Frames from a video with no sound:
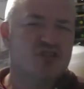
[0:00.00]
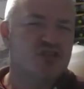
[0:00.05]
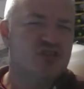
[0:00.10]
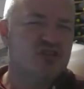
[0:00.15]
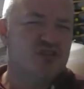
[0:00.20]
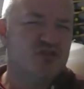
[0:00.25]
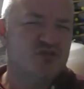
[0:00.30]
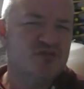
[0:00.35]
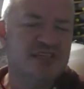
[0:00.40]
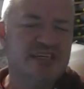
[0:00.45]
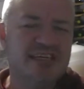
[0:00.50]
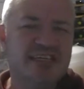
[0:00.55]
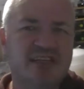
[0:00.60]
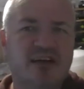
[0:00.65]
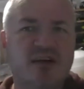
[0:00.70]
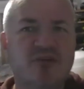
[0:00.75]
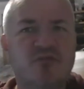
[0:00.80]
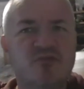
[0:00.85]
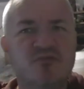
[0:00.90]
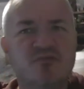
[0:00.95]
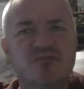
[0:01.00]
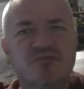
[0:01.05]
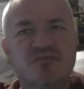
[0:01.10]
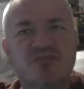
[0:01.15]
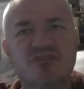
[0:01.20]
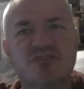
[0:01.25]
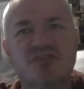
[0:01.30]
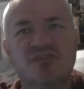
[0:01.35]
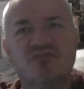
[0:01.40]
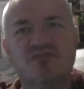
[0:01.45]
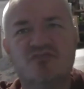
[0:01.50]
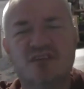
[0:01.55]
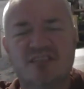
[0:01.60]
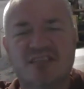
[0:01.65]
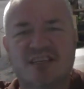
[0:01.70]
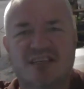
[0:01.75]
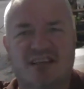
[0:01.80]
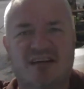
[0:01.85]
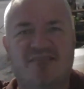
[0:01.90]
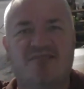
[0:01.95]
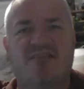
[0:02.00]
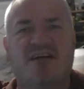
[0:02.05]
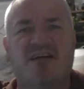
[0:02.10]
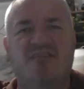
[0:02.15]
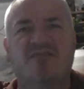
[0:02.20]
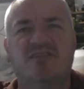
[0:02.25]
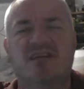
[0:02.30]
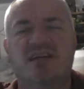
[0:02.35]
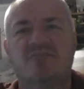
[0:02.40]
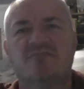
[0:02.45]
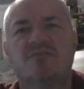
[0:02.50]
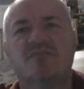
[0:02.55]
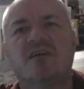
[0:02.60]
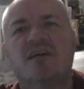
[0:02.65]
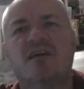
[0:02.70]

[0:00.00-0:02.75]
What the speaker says: nutty notes, try saying that five times,